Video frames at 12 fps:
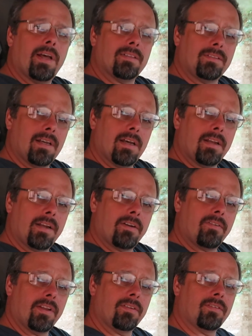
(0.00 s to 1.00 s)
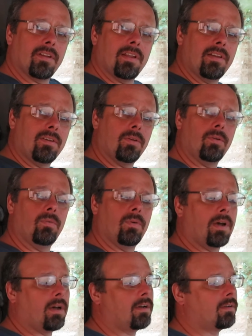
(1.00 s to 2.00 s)
outside here recently
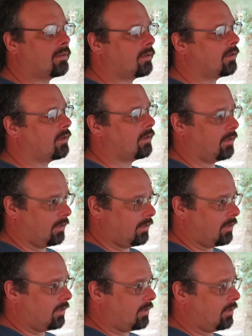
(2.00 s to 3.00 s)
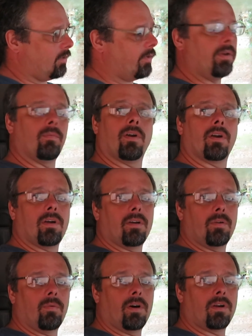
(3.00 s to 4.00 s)
to do any work
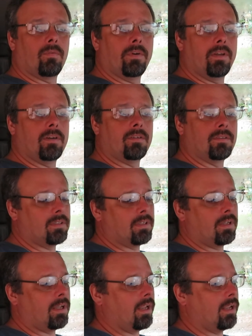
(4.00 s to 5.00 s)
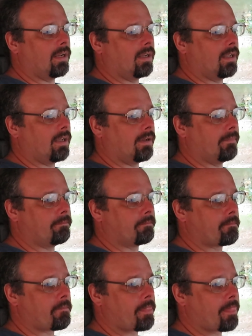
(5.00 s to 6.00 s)
on the water wheel, and
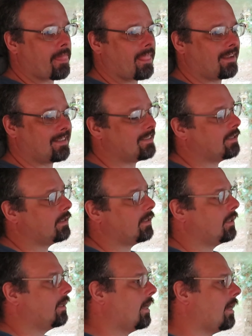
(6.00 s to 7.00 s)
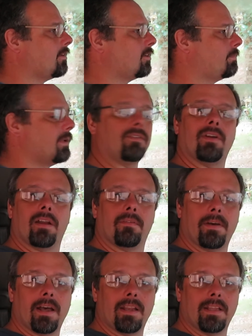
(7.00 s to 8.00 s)
I've just been trying to
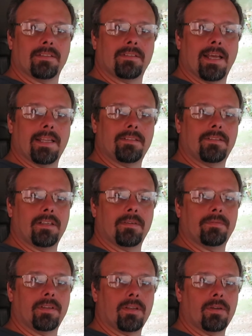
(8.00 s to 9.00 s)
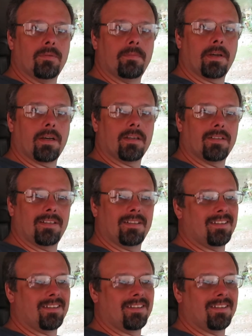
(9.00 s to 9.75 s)
find inside stuff to do because